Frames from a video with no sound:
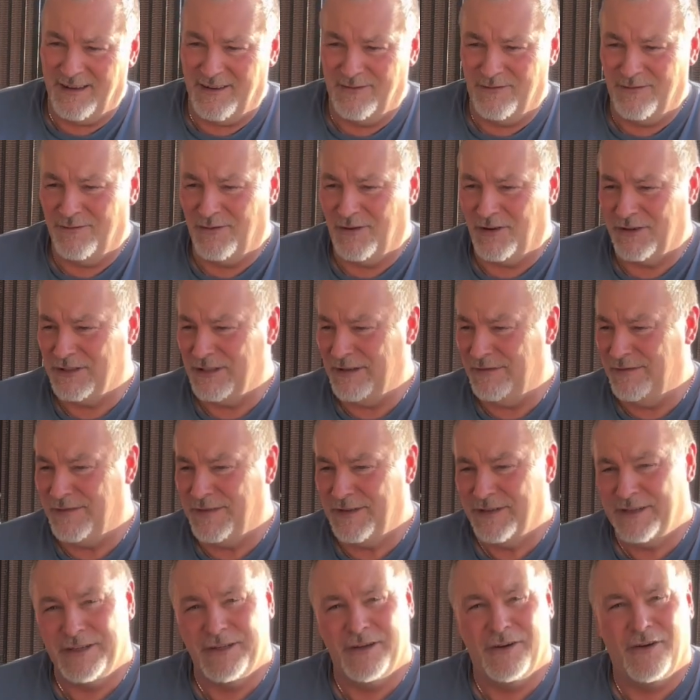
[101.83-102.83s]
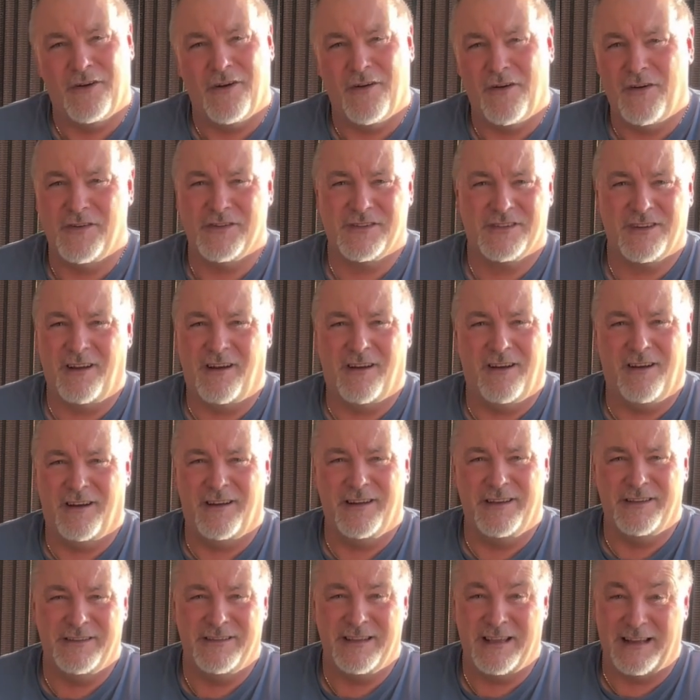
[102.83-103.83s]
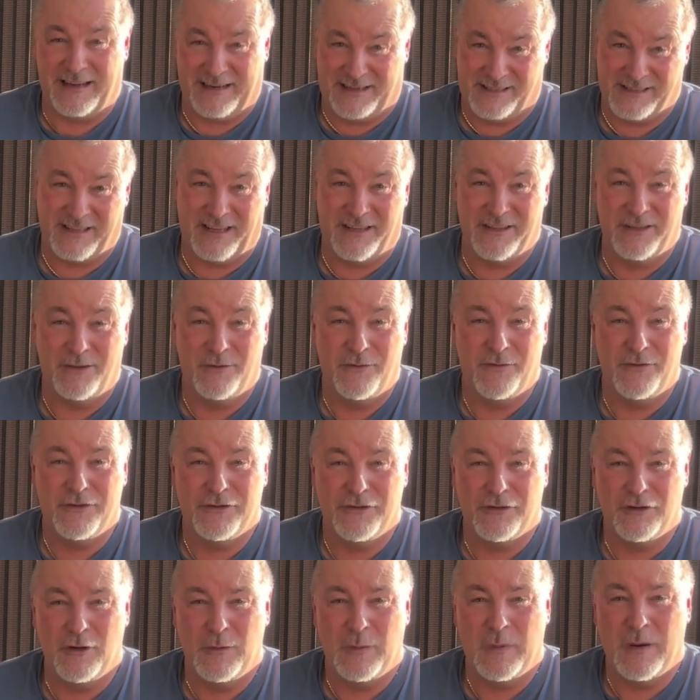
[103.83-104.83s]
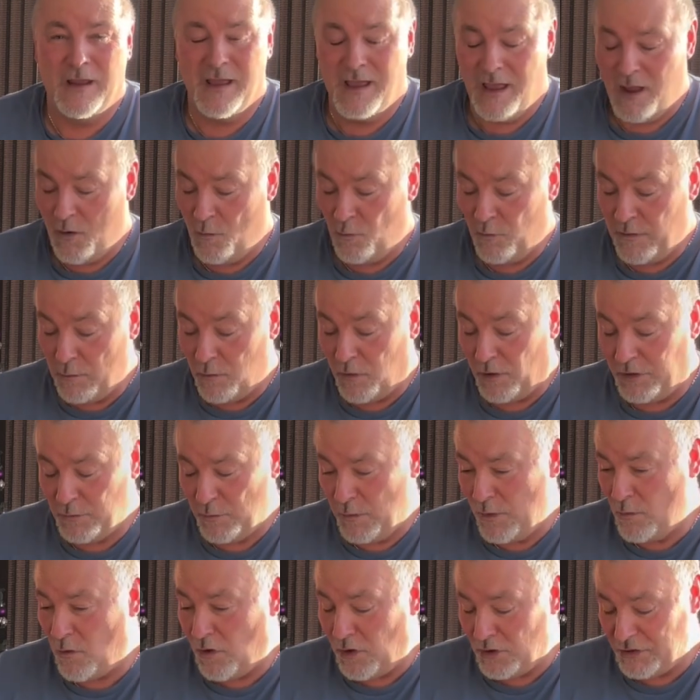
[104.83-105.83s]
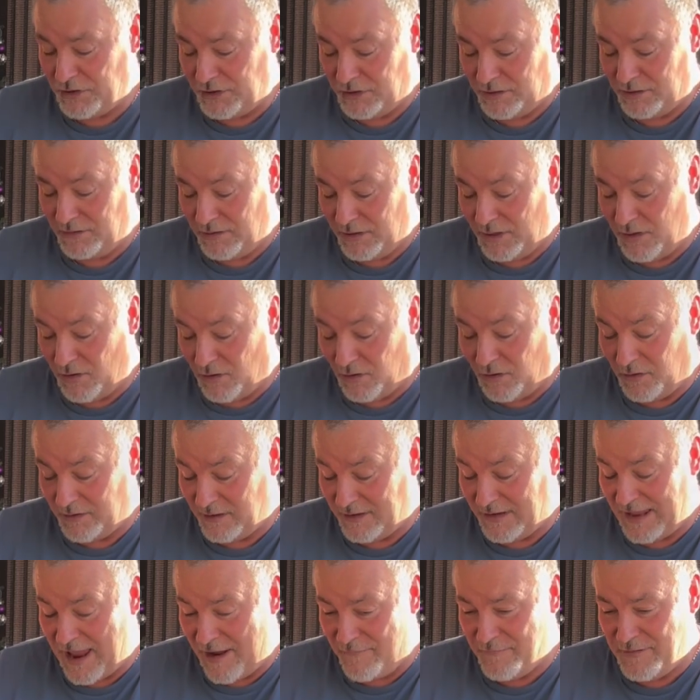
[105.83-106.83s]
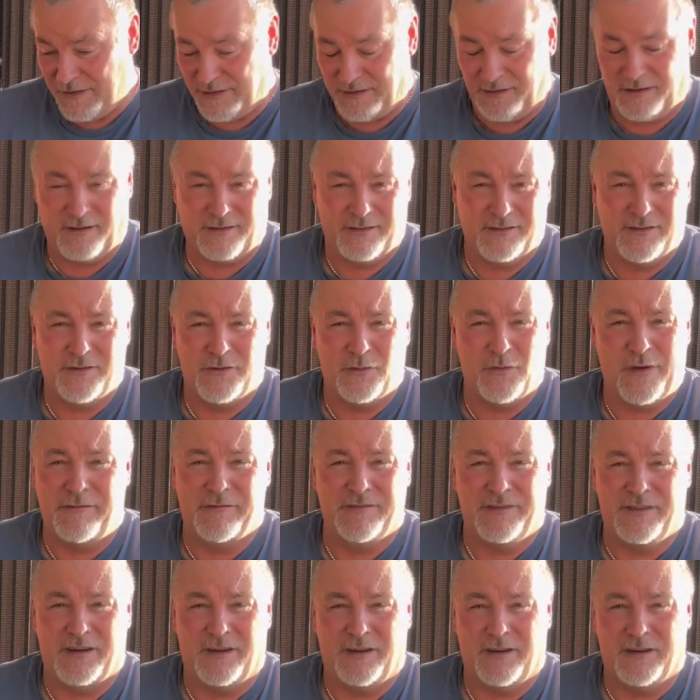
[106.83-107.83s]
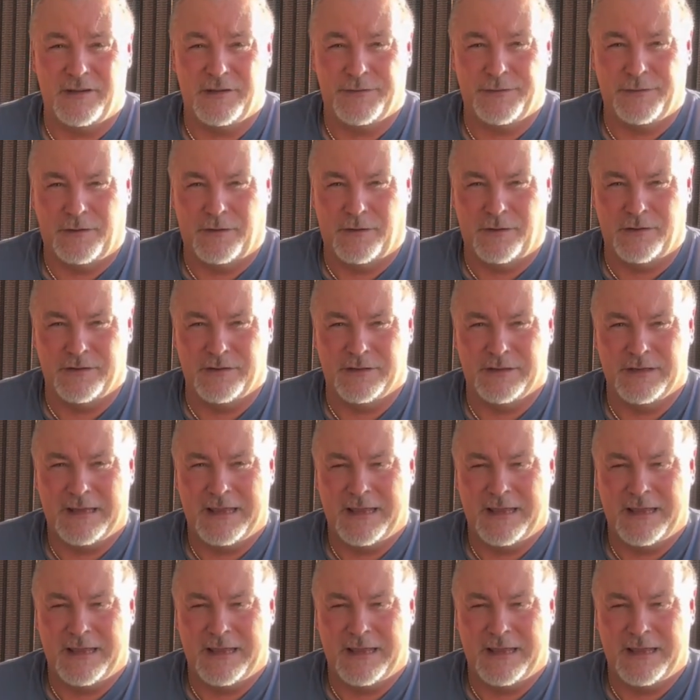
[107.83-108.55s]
watching videos, YouTube. We watch, you know, everything on his phones,